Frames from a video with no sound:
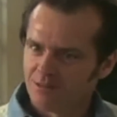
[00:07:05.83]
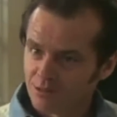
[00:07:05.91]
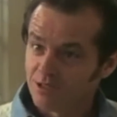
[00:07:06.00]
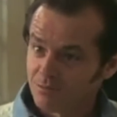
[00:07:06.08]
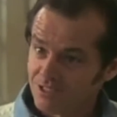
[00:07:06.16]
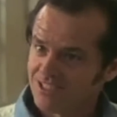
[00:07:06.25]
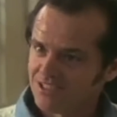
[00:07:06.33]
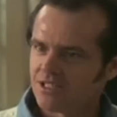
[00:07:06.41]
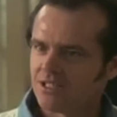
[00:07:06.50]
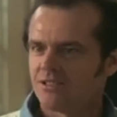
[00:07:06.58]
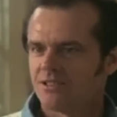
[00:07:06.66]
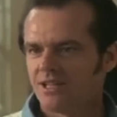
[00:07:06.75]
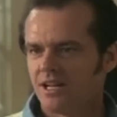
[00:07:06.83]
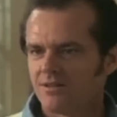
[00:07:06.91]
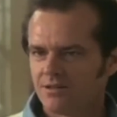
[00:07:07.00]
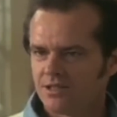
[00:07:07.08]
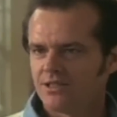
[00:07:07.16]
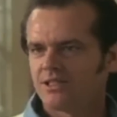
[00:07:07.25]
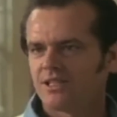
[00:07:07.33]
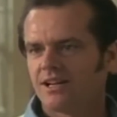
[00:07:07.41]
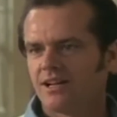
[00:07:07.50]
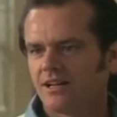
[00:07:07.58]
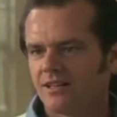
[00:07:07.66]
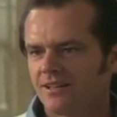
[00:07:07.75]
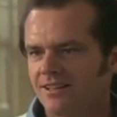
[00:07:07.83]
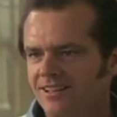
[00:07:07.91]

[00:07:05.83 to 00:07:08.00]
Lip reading: Will you please turn the television set on?